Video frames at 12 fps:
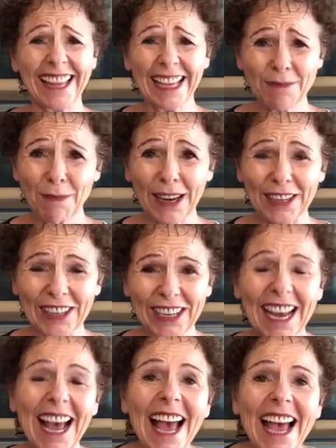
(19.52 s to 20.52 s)
That's better.
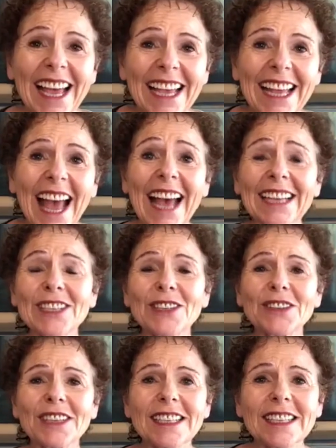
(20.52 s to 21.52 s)
Ask
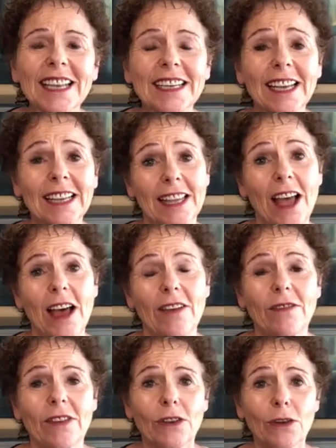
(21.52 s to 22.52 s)
Susan Sunday Live,
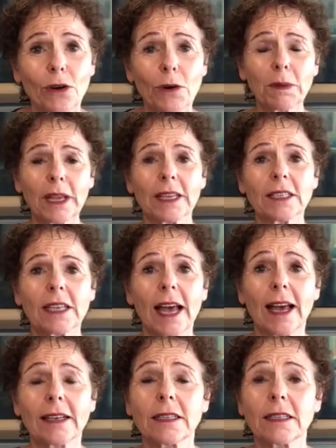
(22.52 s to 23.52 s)
your place to
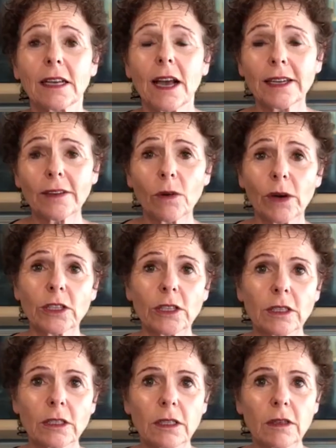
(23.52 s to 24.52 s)
ask the kind of
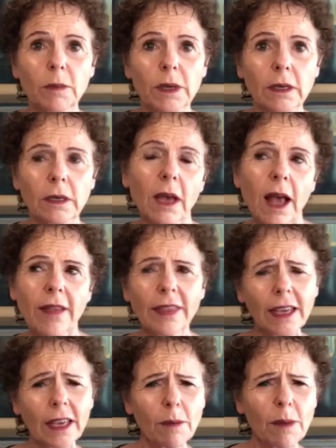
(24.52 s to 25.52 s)
questions you've been
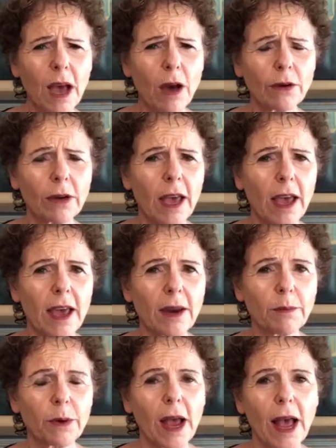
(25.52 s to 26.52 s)
thinking about
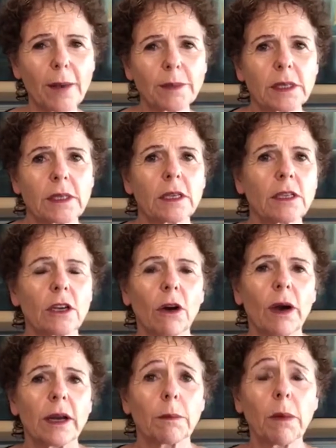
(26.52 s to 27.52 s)
and perhaps didn't
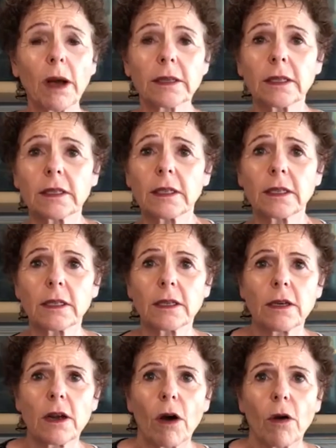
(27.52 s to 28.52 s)
know how to pause it, didn't
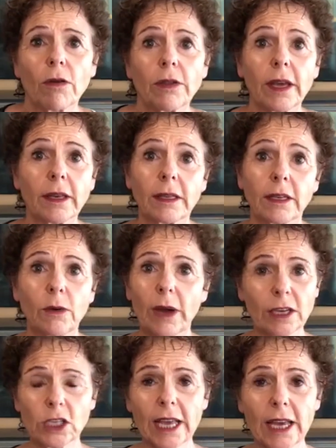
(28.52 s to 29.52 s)
know that you
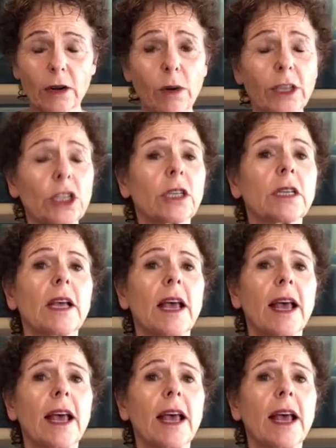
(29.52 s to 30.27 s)
actually had a question,